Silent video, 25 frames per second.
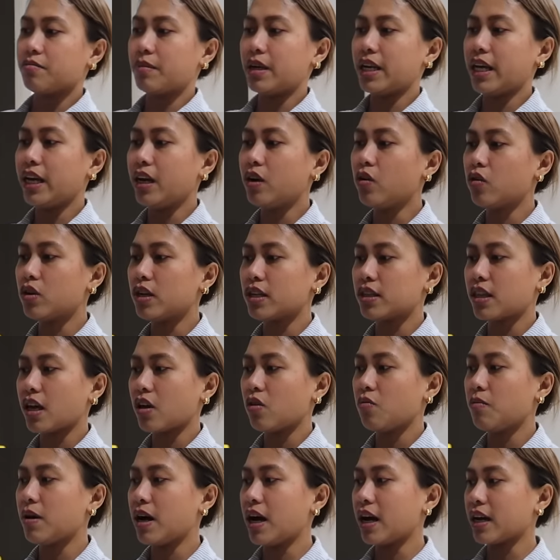Maligo na
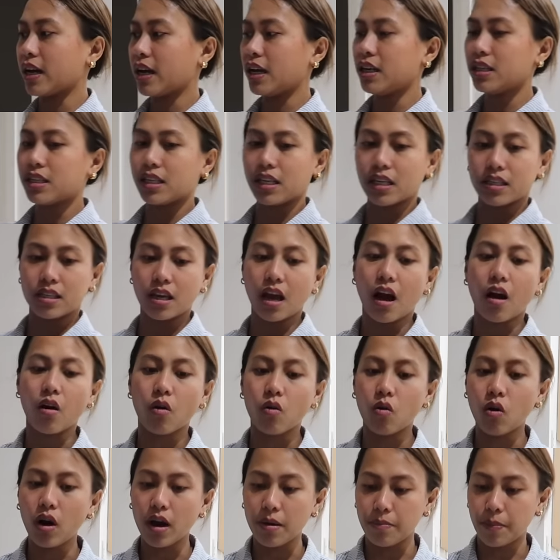tayo mga kids kasi
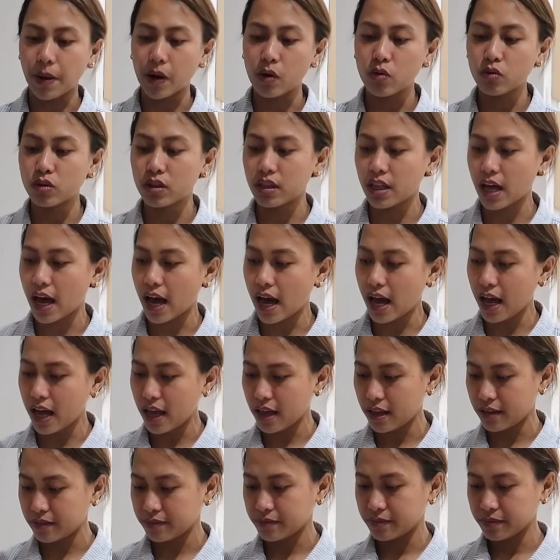ako ay pagod na.
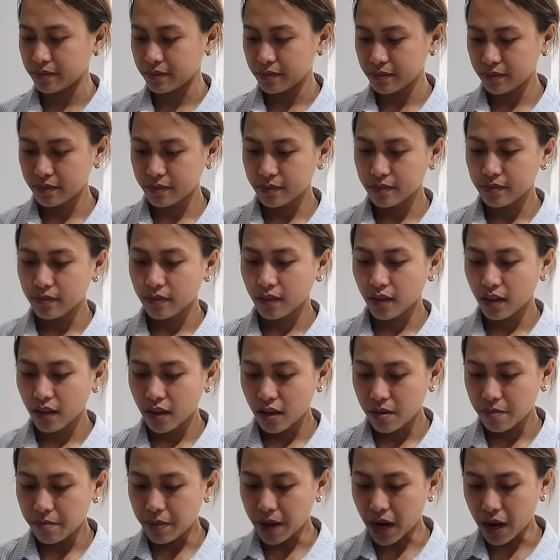
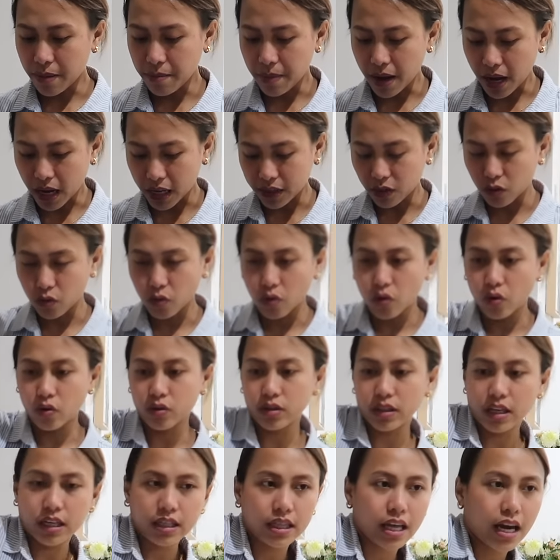Para
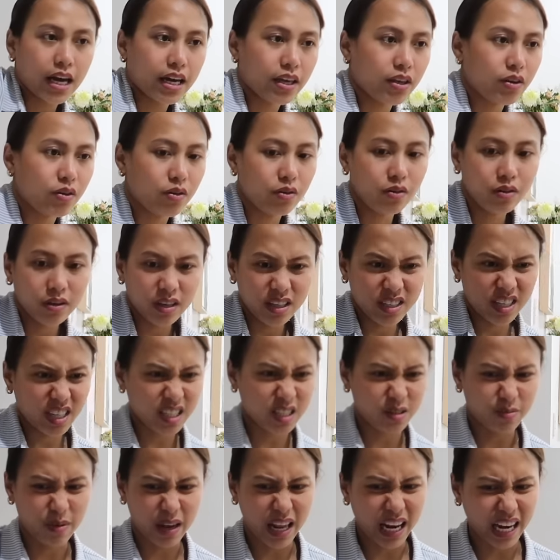makatulog na tayo. Is
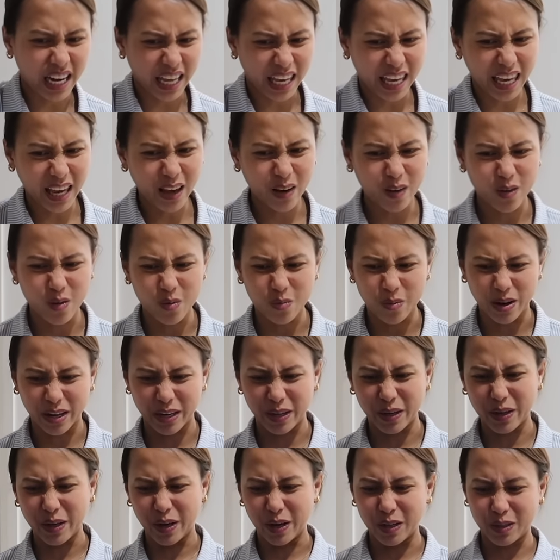it smelly? Oh my
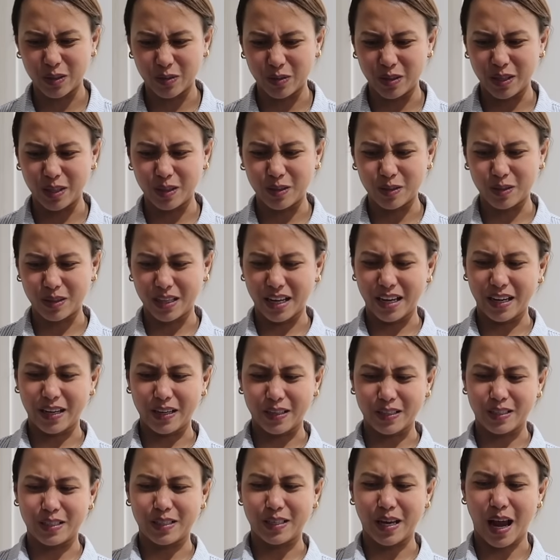gosh, we need to take
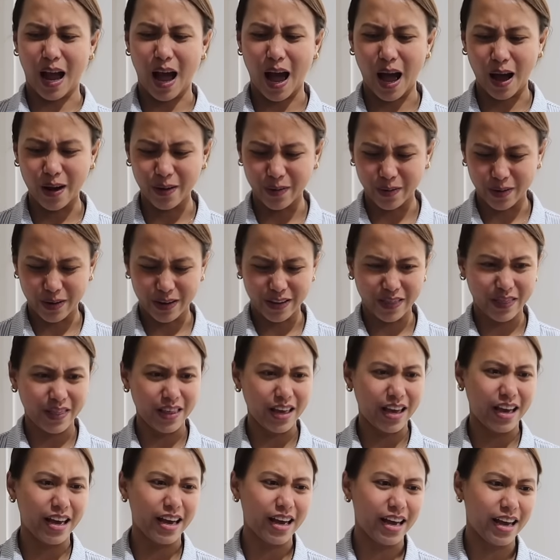a shower
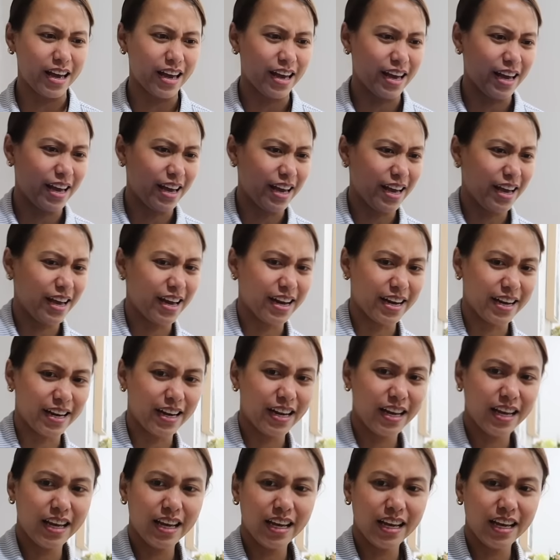then.